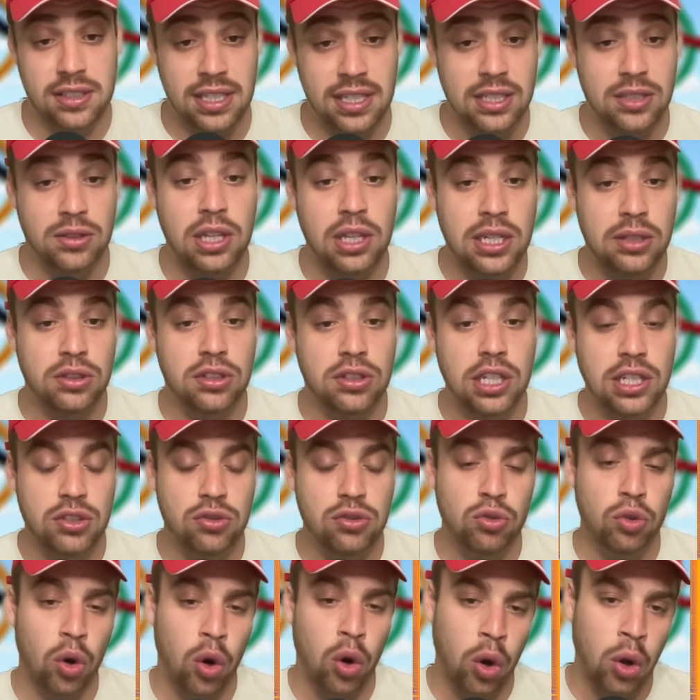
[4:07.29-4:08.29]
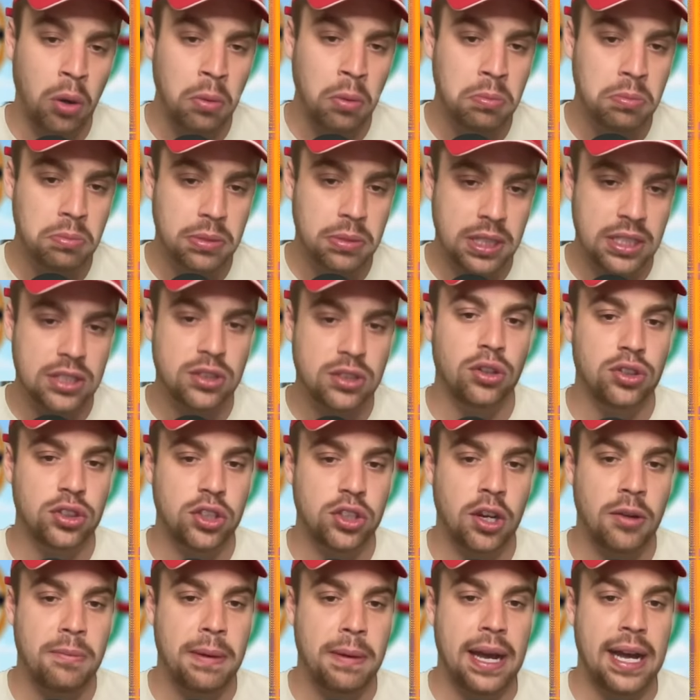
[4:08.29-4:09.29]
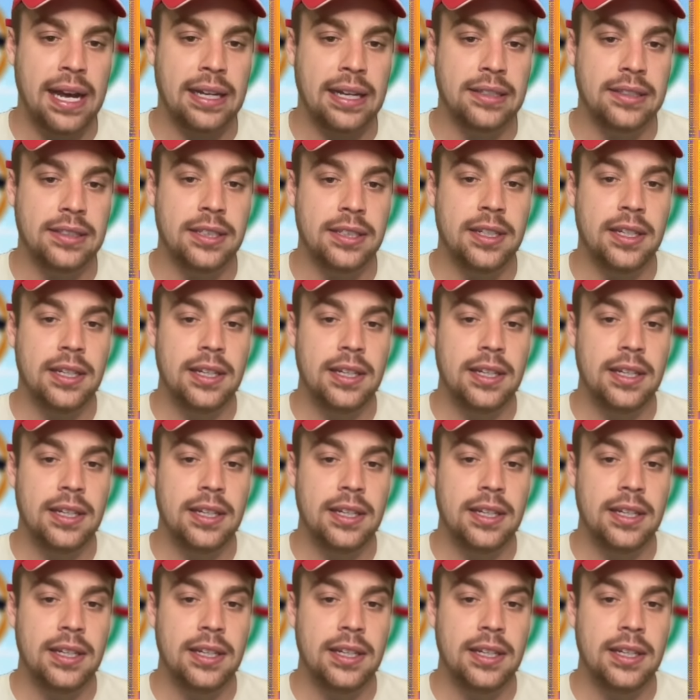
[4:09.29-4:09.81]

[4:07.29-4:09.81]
This this this draw is not so bad.